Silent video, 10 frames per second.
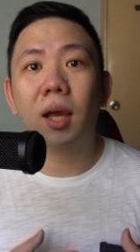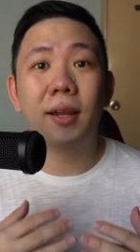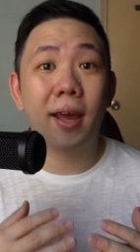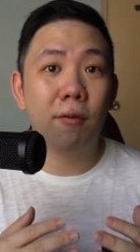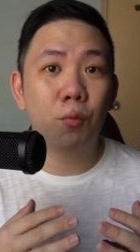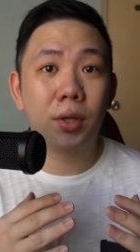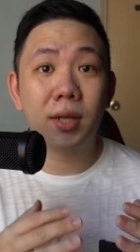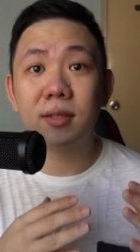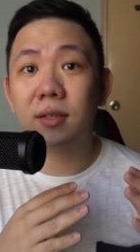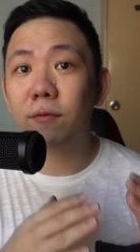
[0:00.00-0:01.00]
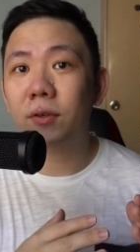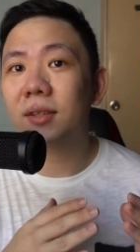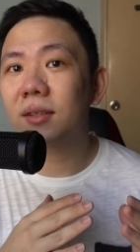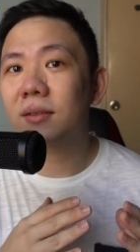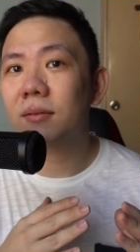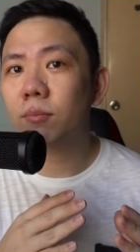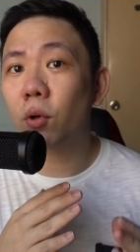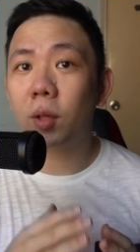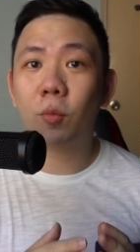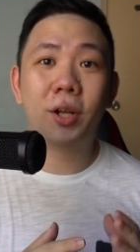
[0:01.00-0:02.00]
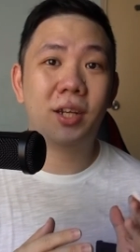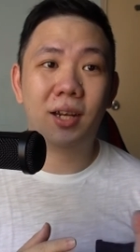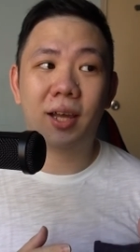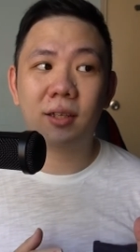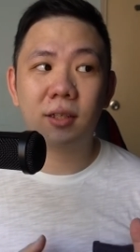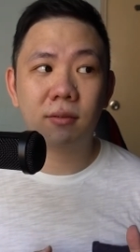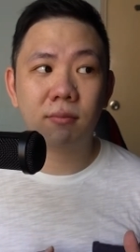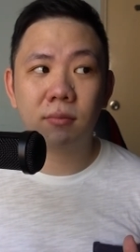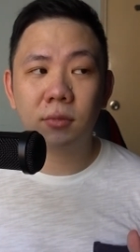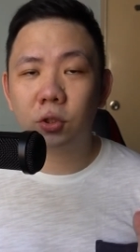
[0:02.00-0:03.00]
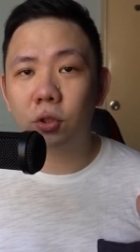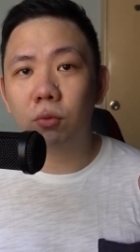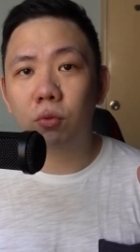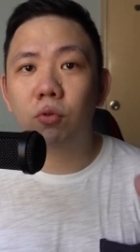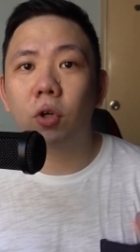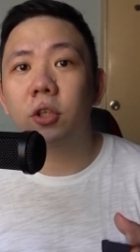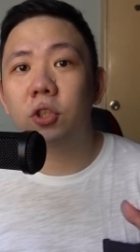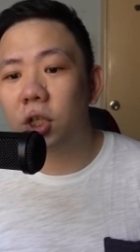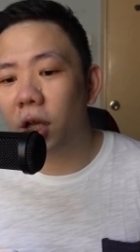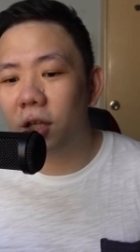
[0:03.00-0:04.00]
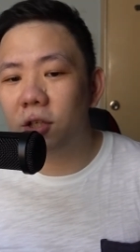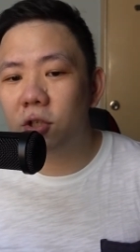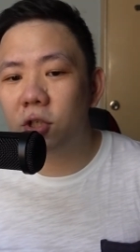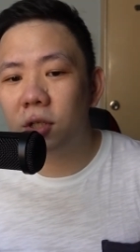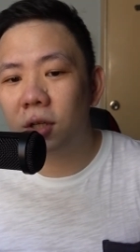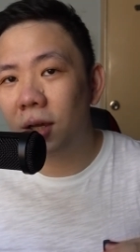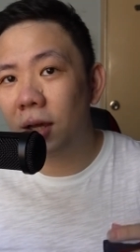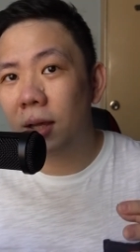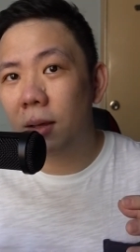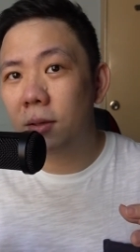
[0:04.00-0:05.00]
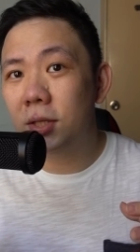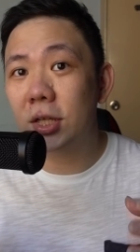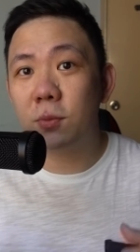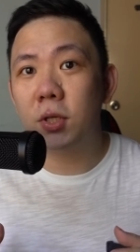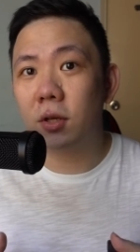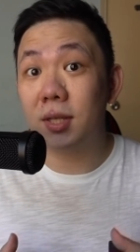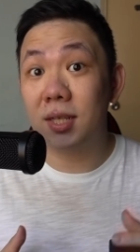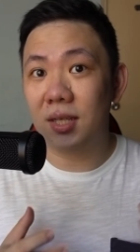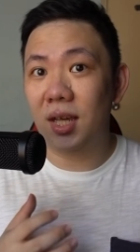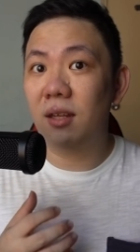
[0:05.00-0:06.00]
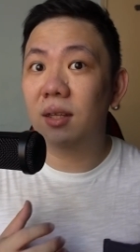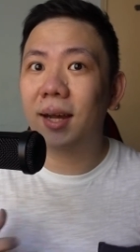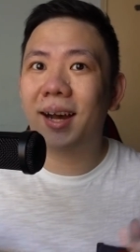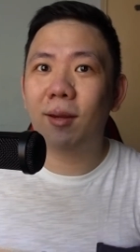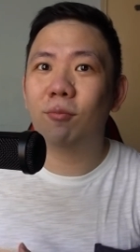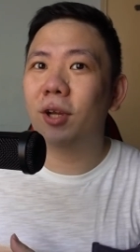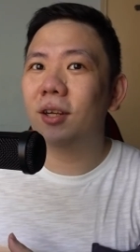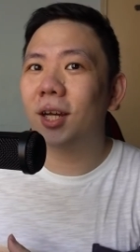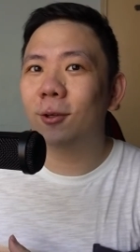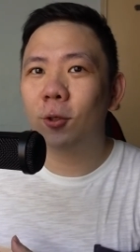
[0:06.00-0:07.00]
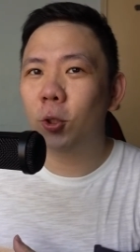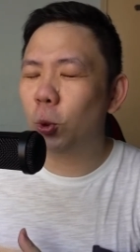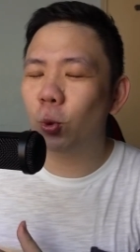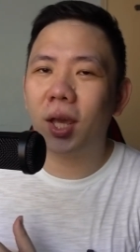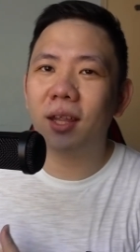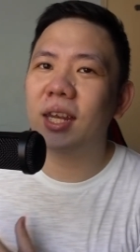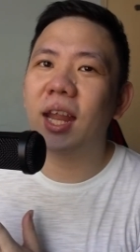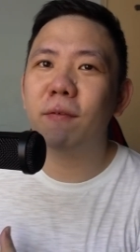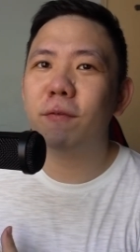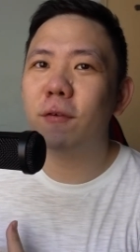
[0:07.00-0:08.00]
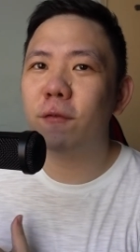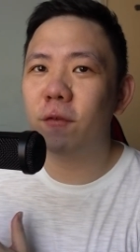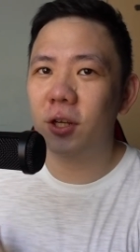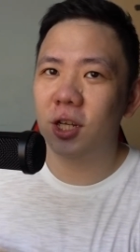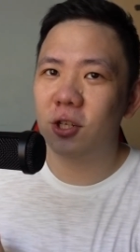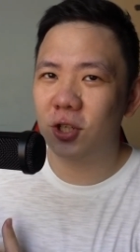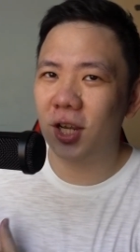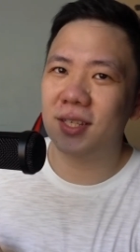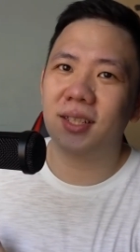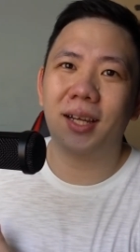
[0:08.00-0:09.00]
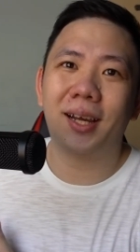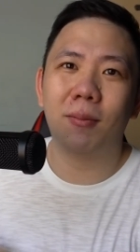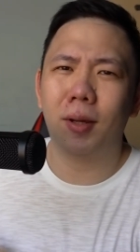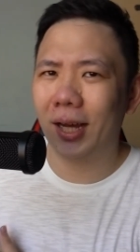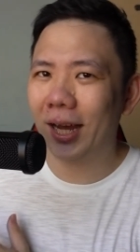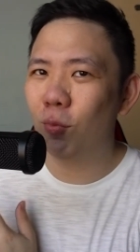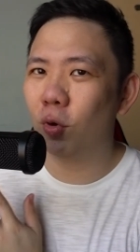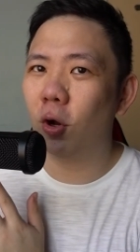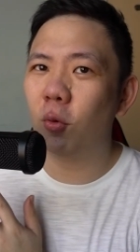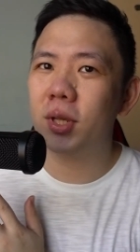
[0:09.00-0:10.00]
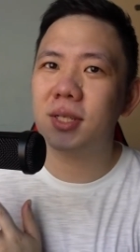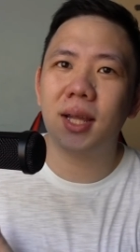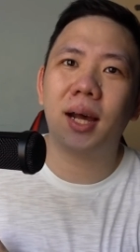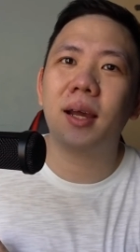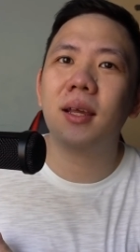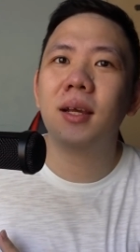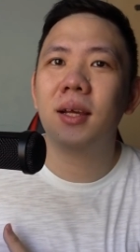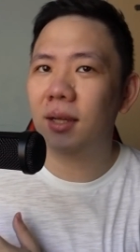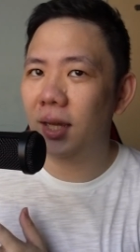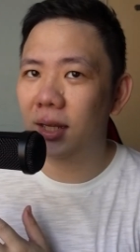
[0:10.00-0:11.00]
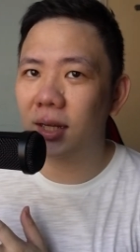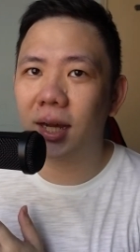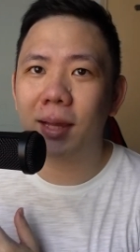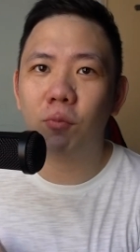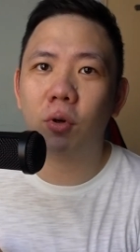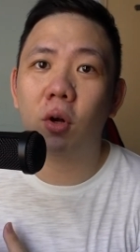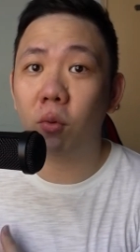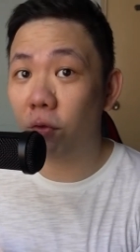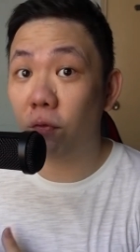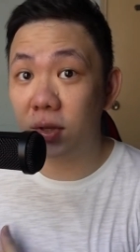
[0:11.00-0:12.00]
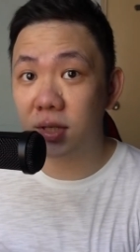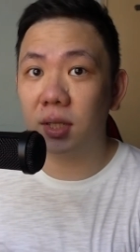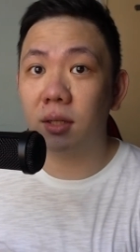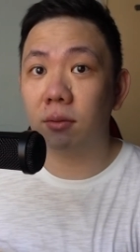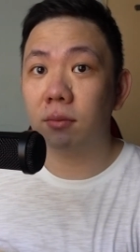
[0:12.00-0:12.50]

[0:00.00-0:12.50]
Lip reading: and everyone has different Pokemon that they like. So do not change just because it's in the hype right now. You can never finish chasing the hype. A hype will always die and a hype will always fizzle out.